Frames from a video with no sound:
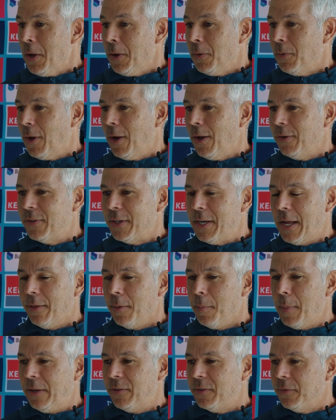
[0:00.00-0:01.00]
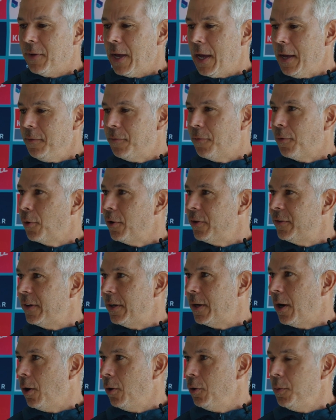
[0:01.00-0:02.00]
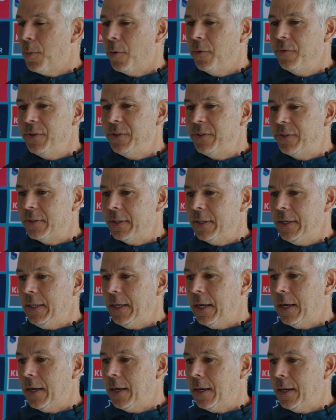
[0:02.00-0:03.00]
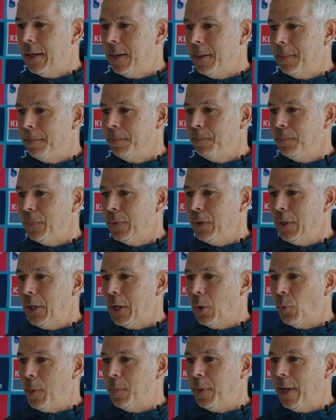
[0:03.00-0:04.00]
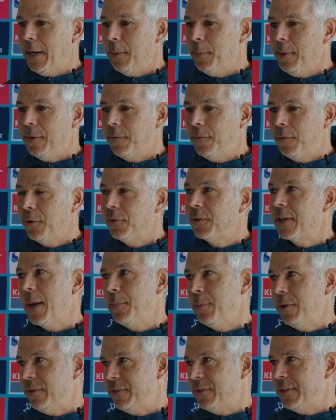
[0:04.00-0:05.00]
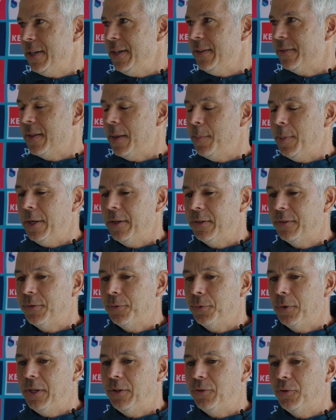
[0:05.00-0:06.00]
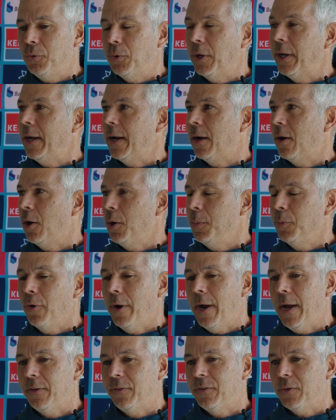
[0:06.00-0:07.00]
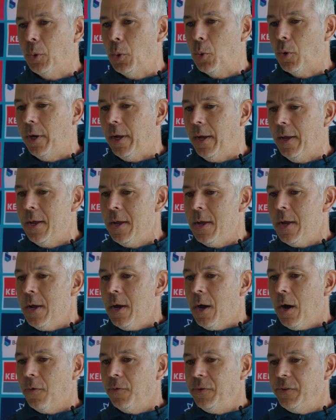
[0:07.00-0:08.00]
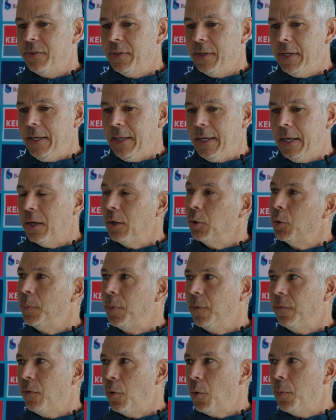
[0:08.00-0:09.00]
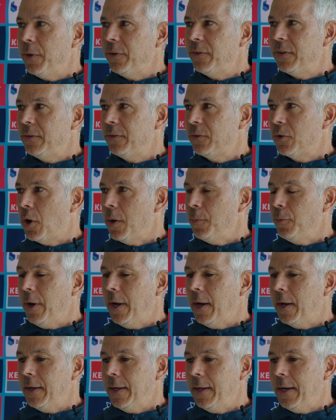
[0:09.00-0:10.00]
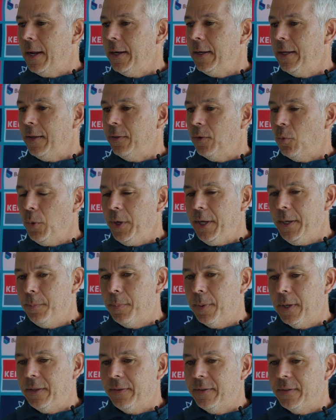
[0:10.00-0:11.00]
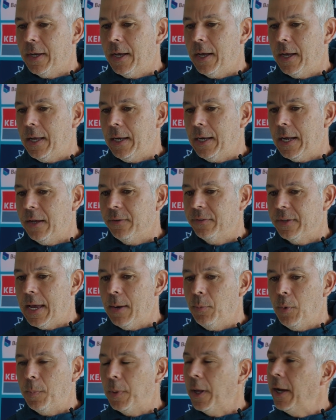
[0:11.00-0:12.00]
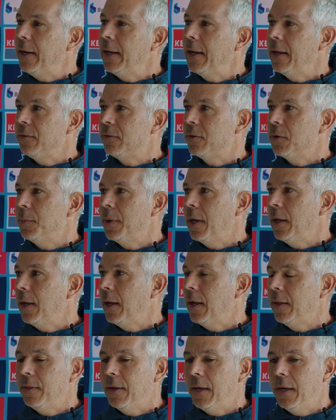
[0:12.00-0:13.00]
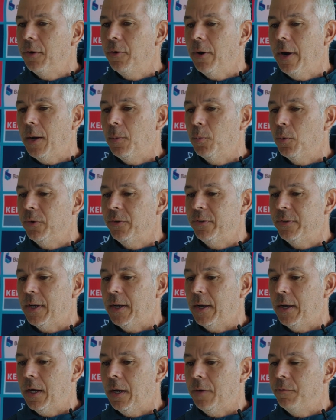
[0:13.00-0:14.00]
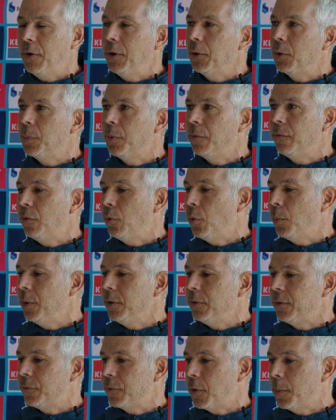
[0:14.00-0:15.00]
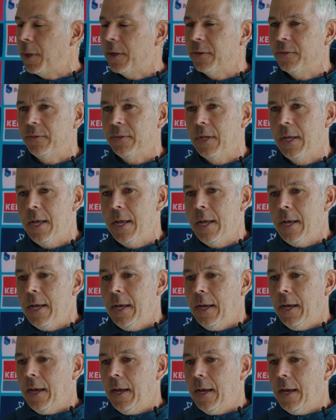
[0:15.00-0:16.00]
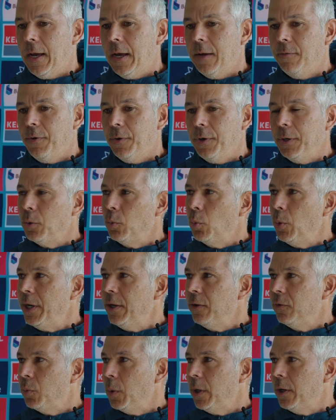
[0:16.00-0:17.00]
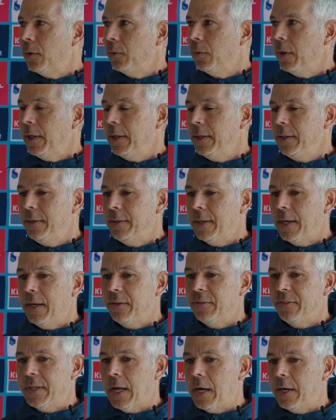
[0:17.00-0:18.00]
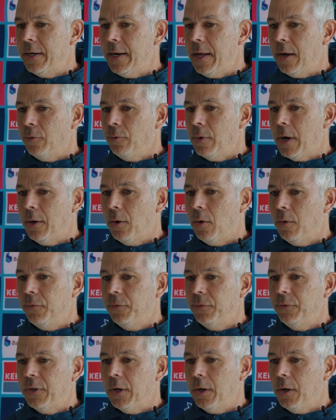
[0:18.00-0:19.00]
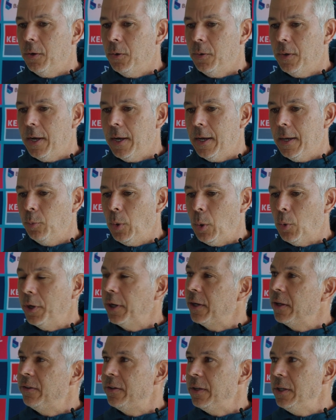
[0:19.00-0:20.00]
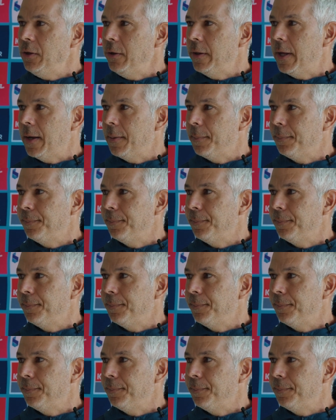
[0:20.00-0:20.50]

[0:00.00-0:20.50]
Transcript: Well, it's another massive game for us at home. Obviously, we played them in the first game of the season. They beat us 3-2 at our home ground, so we want to obviously get a good performance this time round and get the win. But last game we played against them at their ground was a very good performance from us, very good win as well, and started our run off. So we want to continue that.